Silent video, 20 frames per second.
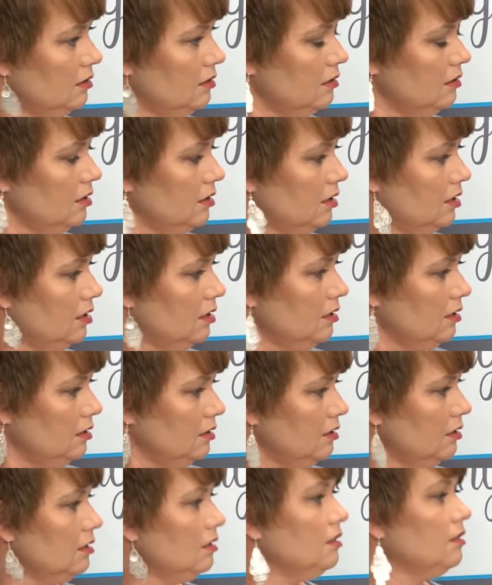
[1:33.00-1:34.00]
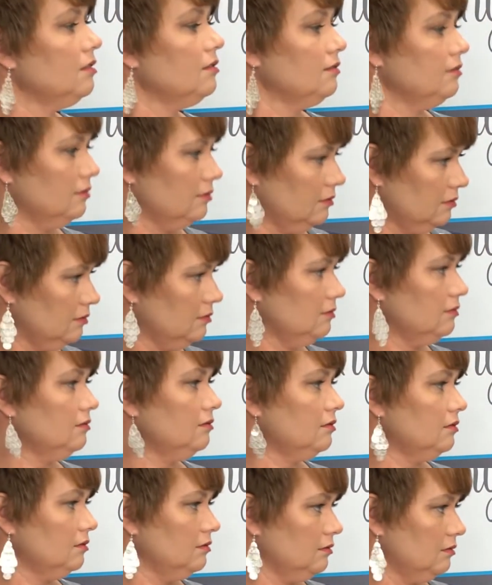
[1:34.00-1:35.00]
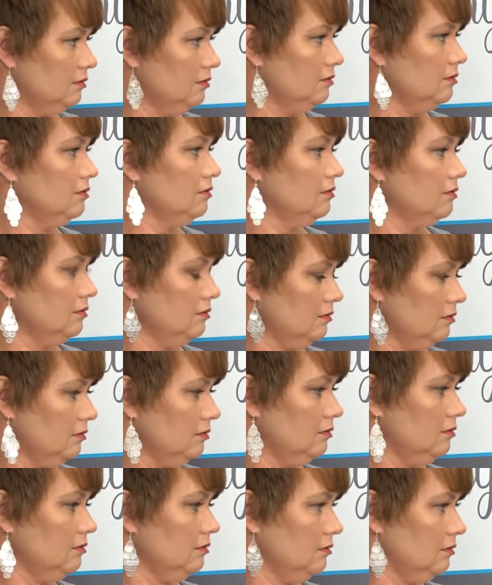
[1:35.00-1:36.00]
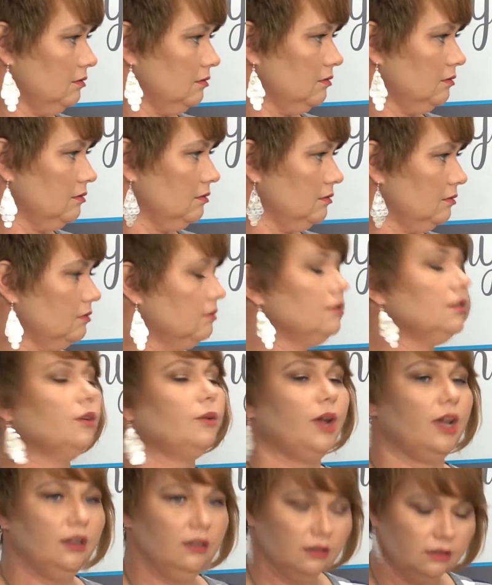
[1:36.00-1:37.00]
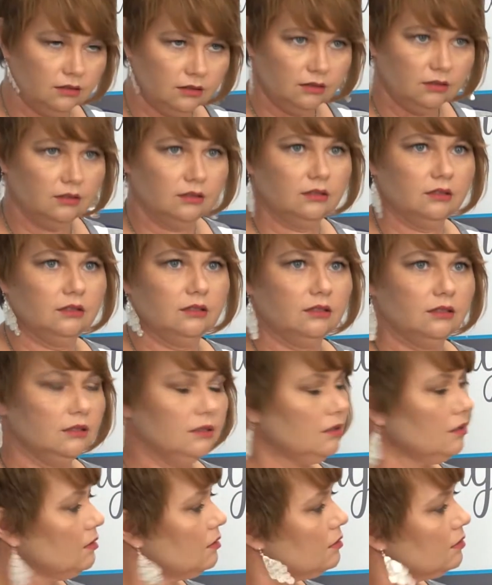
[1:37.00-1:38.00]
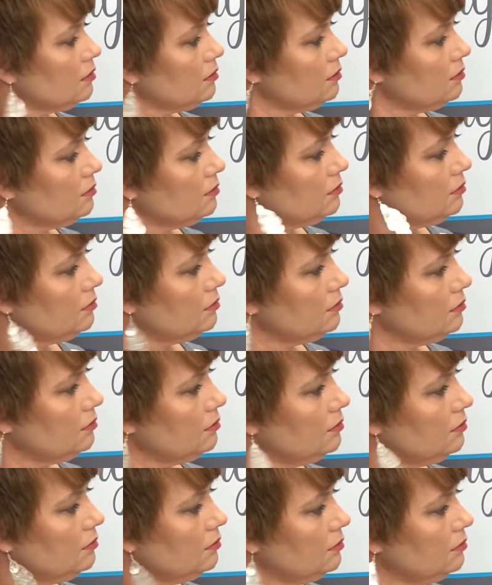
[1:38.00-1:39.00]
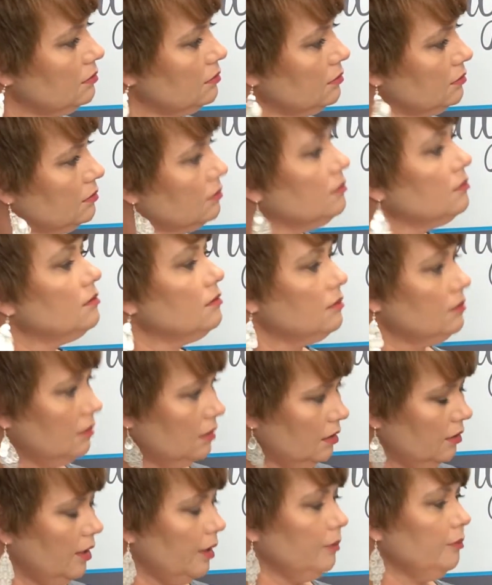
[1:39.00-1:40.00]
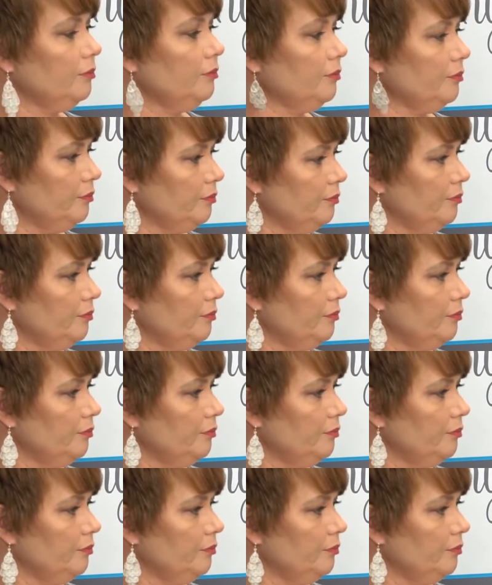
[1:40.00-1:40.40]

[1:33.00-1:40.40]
[no speech]